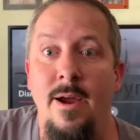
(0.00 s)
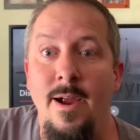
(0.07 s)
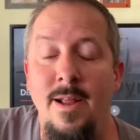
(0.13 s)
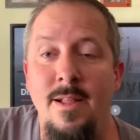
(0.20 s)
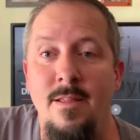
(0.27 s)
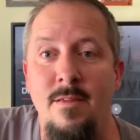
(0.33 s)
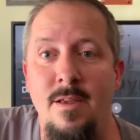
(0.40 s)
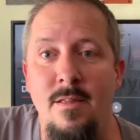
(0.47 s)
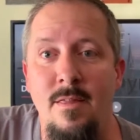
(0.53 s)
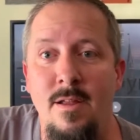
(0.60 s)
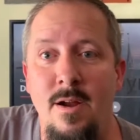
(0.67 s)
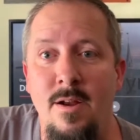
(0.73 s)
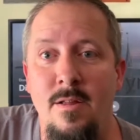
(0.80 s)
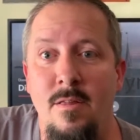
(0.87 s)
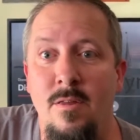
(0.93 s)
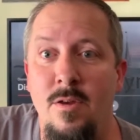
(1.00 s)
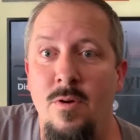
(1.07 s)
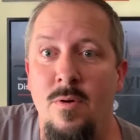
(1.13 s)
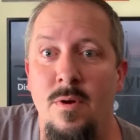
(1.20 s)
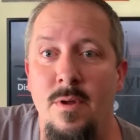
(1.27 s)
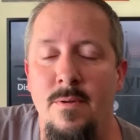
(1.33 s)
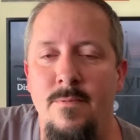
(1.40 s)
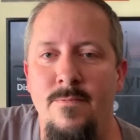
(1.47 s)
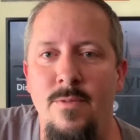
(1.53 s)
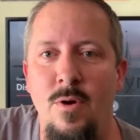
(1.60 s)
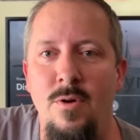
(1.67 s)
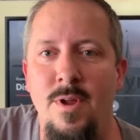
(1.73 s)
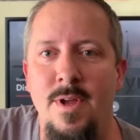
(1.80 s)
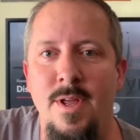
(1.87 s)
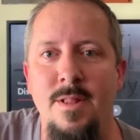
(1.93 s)
Let's get started. So,
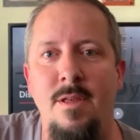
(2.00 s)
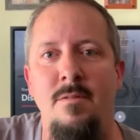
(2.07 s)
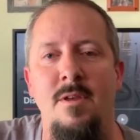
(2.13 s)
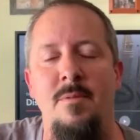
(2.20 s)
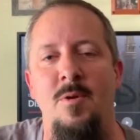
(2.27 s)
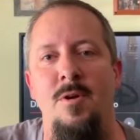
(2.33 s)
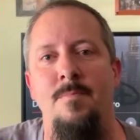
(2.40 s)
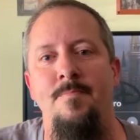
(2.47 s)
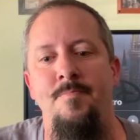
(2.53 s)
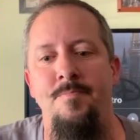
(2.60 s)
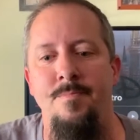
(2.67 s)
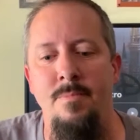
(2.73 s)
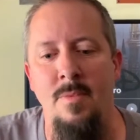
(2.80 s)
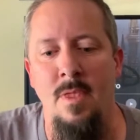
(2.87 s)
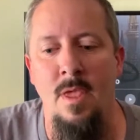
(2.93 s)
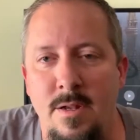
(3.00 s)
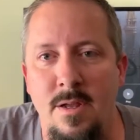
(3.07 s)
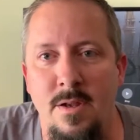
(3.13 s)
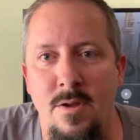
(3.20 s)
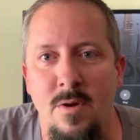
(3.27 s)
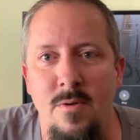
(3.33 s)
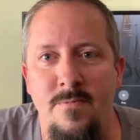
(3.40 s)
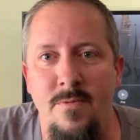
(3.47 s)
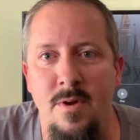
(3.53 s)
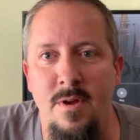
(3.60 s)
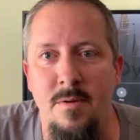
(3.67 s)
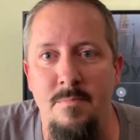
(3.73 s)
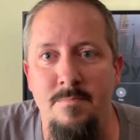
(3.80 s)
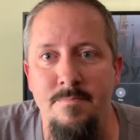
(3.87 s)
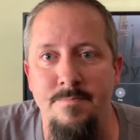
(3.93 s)
Florida in the summer can go
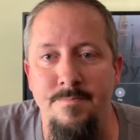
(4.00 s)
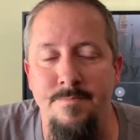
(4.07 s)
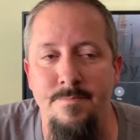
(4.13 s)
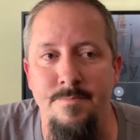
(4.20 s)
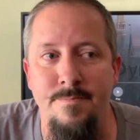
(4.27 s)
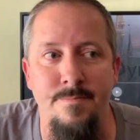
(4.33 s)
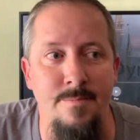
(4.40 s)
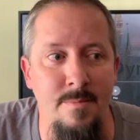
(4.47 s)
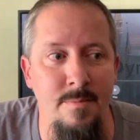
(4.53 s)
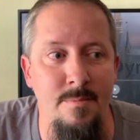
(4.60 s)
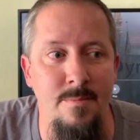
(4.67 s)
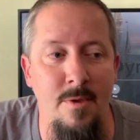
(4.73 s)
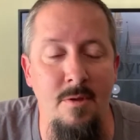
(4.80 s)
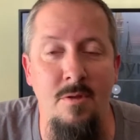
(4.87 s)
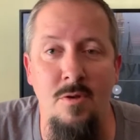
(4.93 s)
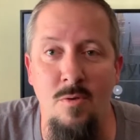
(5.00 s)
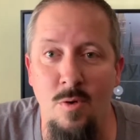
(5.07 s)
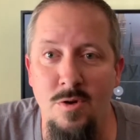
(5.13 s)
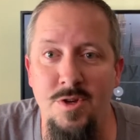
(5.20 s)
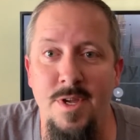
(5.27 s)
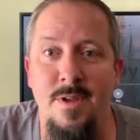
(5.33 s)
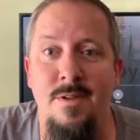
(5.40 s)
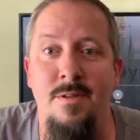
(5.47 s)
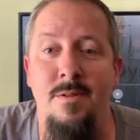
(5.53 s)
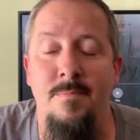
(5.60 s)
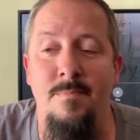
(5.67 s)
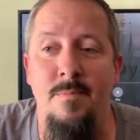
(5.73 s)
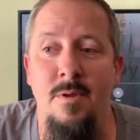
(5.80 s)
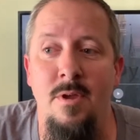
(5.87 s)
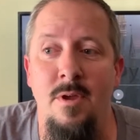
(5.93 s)
from scorching,
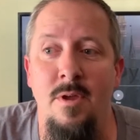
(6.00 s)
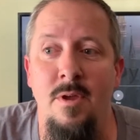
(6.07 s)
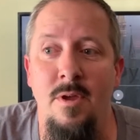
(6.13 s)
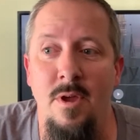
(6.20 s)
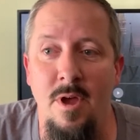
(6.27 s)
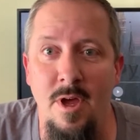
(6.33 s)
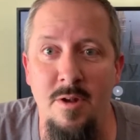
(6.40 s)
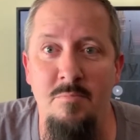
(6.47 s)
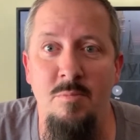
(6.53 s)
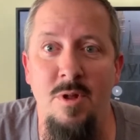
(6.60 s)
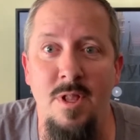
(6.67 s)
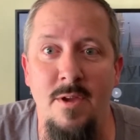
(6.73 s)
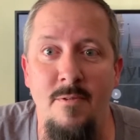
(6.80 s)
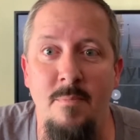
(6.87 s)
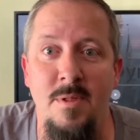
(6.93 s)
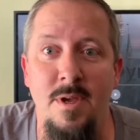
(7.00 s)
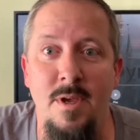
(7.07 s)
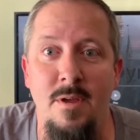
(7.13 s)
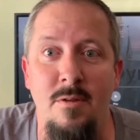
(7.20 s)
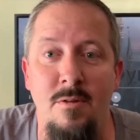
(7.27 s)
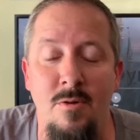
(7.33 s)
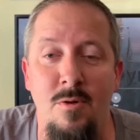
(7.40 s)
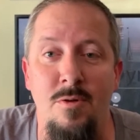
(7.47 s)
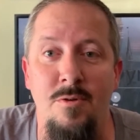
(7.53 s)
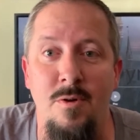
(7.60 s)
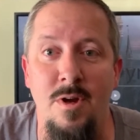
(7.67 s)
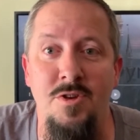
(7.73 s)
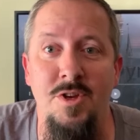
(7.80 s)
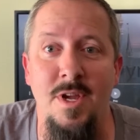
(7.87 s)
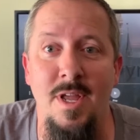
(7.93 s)
unbelievably
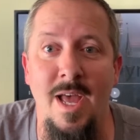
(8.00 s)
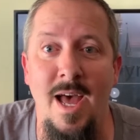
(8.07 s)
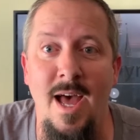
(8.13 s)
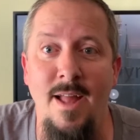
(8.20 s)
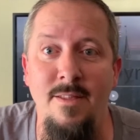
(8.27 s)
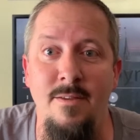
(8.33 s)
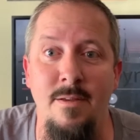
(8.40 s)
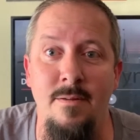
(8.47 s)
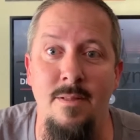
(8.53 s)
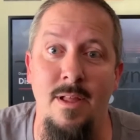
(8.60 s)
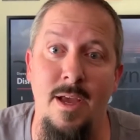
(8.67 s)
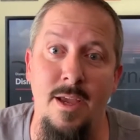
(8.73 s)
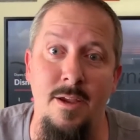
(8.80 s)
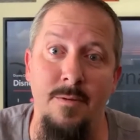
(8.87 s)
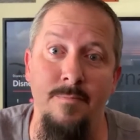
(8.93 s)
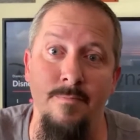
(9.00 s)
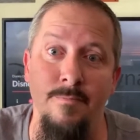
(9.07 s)
soul-crushing hot, like